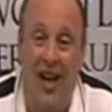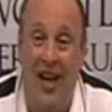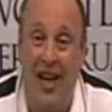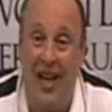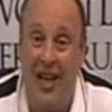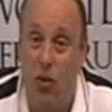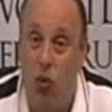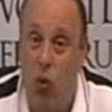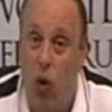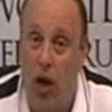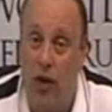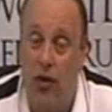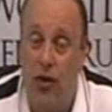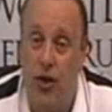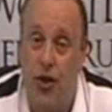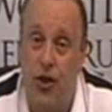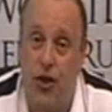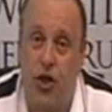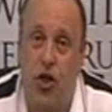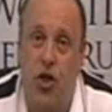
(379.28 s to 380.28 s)
He won
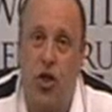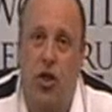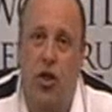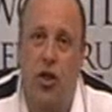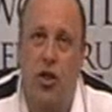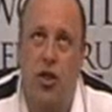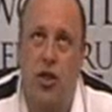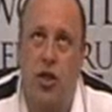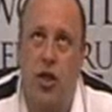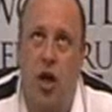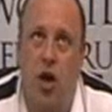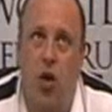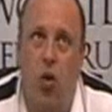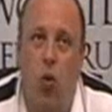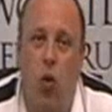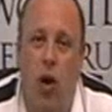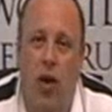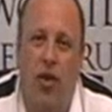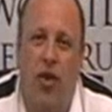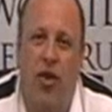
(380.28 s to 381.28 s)
the Circus
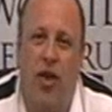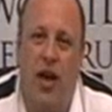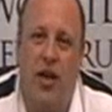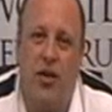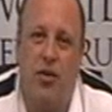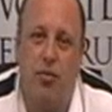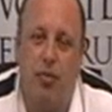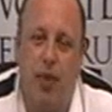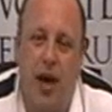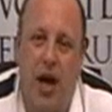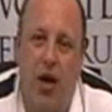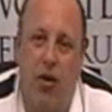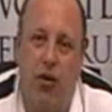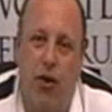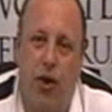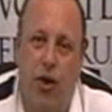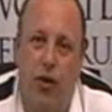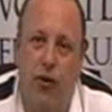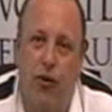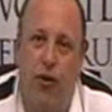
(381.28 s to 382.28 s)
£1,000
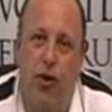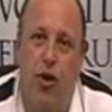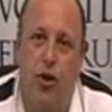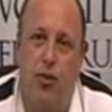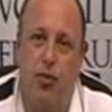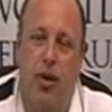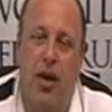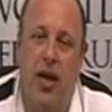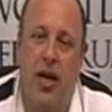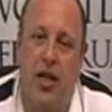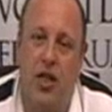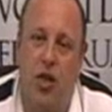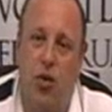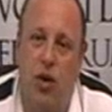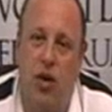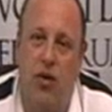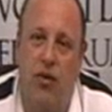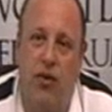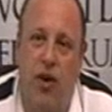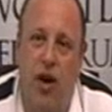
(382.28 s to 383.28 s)
for the first player to
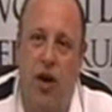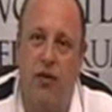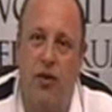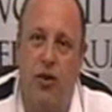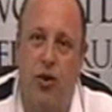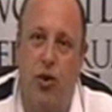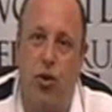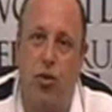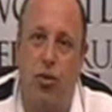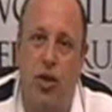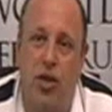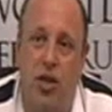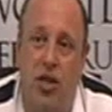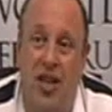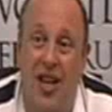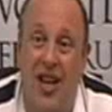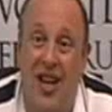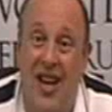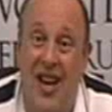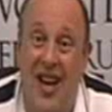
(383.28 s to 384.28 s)
win 5
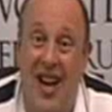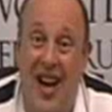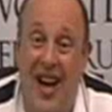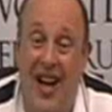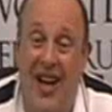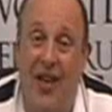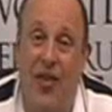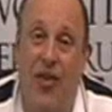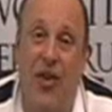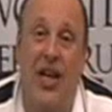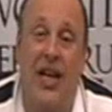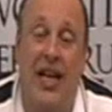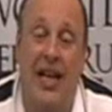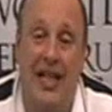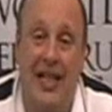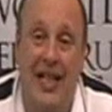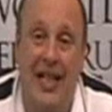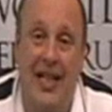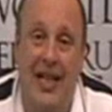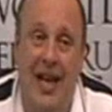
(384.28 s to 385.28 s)
tournaments, and I think he
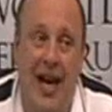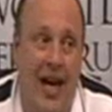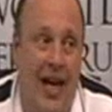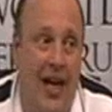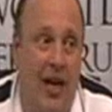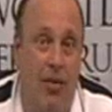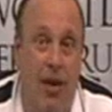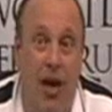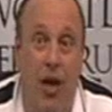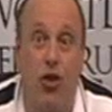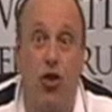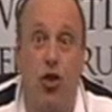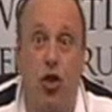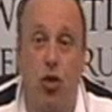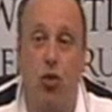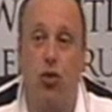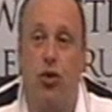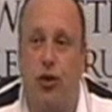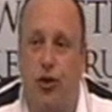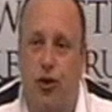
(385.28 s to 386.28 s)
did that in about
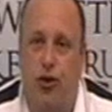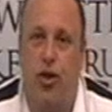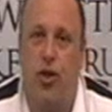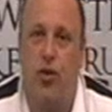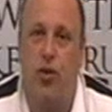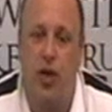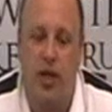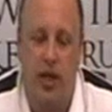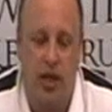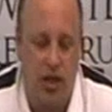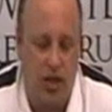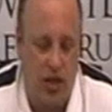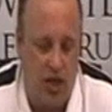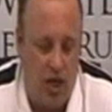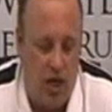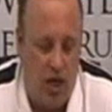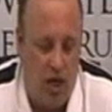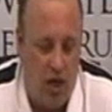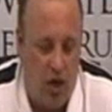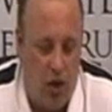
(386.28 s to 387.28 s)
2 to 3 weeks.
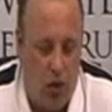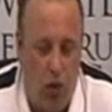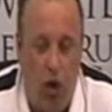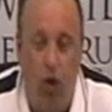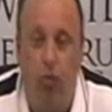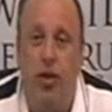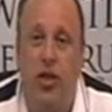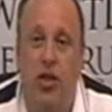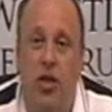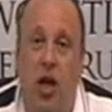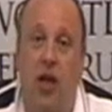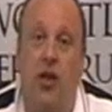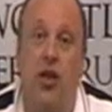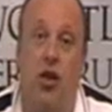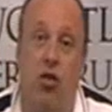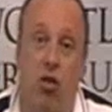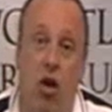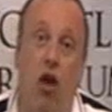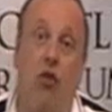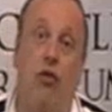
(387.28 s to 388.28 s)
Woe betide the
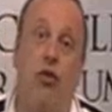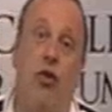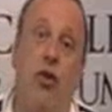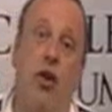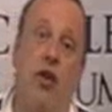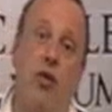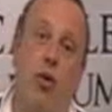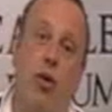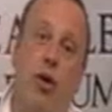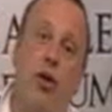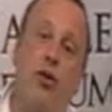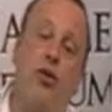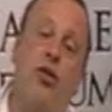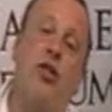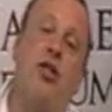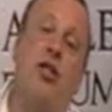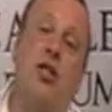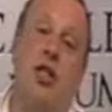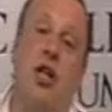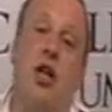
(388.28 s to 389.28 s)
Grosvenor and everyone else
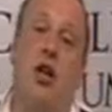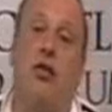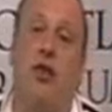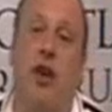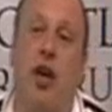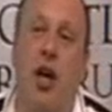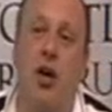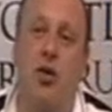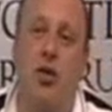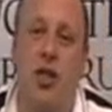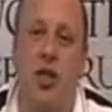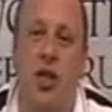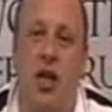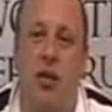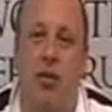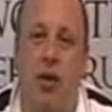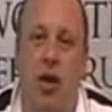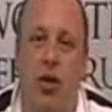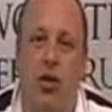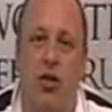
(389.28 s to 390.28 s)
that's in there if it goes in
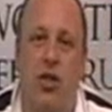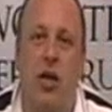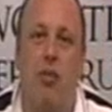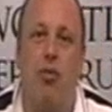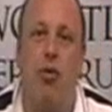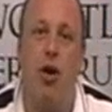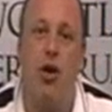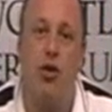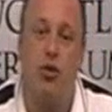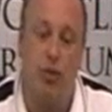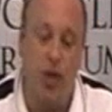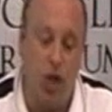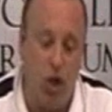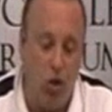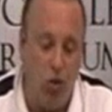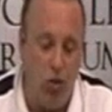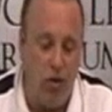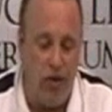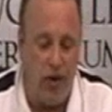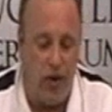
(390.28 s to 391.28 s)
there, because that prize will be
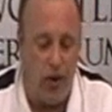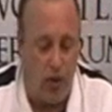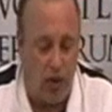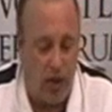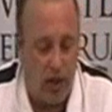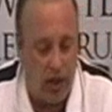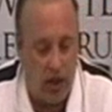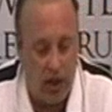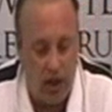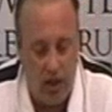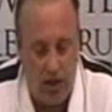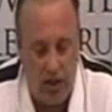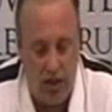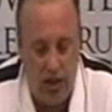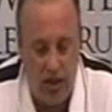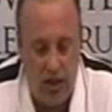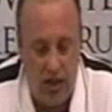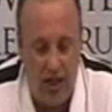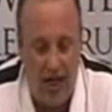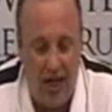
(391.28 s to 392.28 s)
gone within a week.
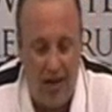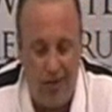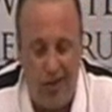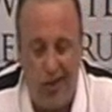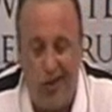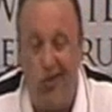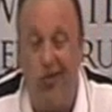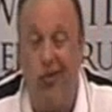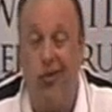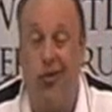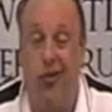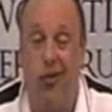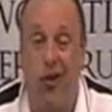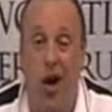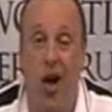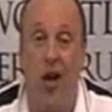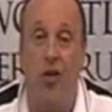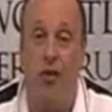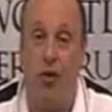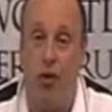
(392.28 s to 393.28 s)
He's in absolute
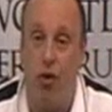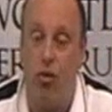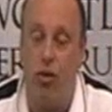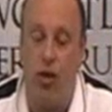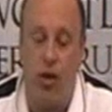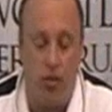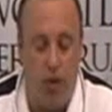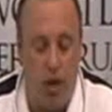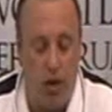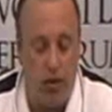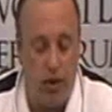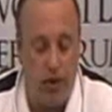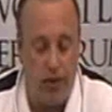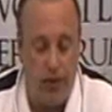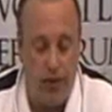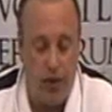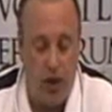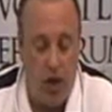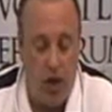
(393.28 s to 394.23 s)
fine form at the moment.